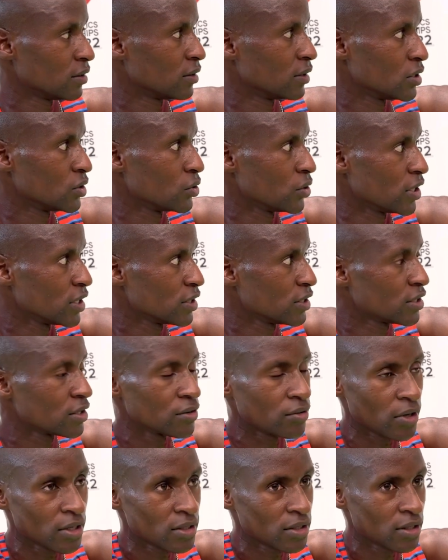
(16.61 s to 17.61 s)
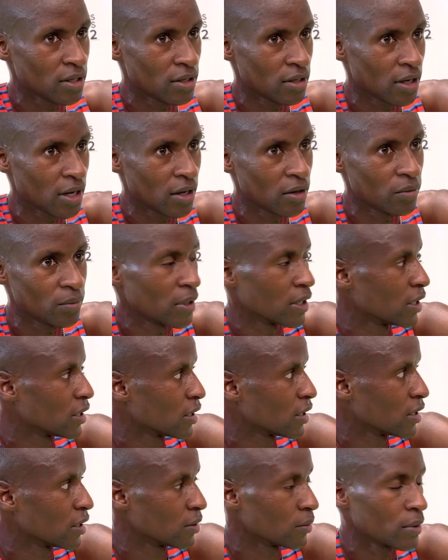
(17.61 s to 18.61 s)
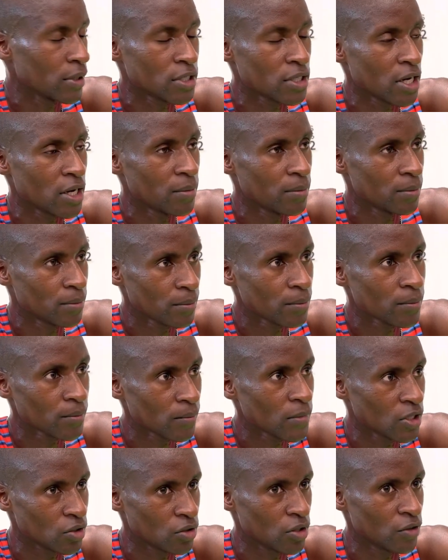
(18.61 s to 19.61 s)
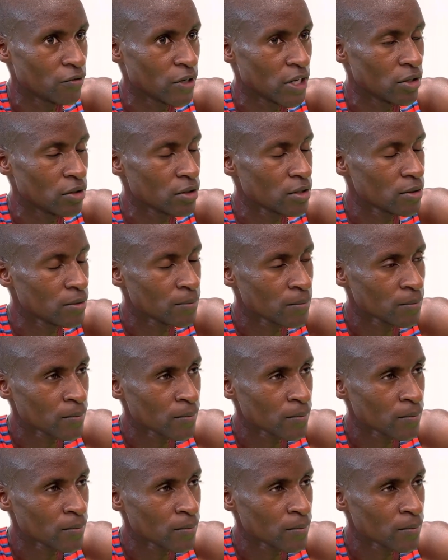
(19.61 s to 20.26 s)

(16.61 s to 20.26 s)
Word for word: the two hits runs, and I hope I get in with the time to the finals.